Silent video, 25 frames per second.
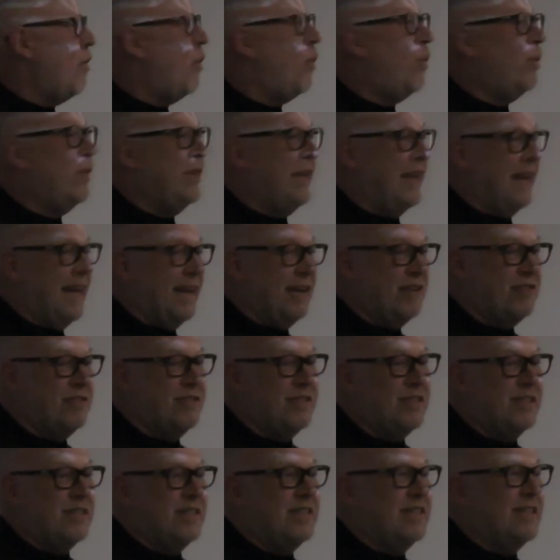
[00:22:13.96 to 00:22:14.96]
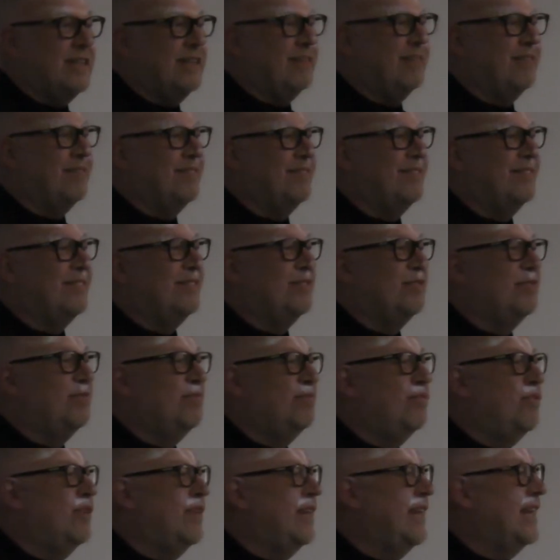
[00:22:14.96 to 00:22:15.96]
all the electricity
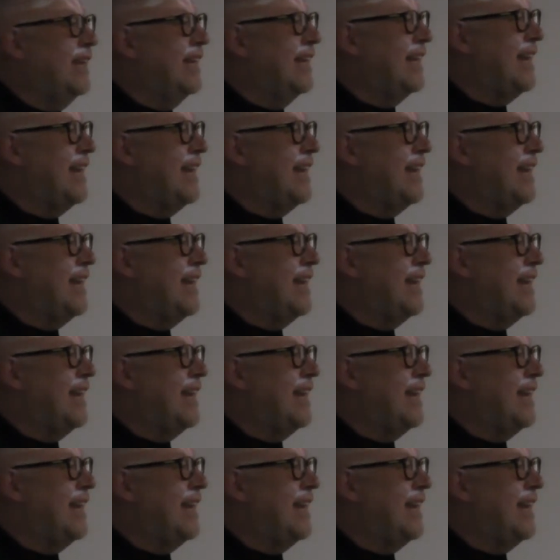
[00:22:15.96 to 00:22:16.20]
within the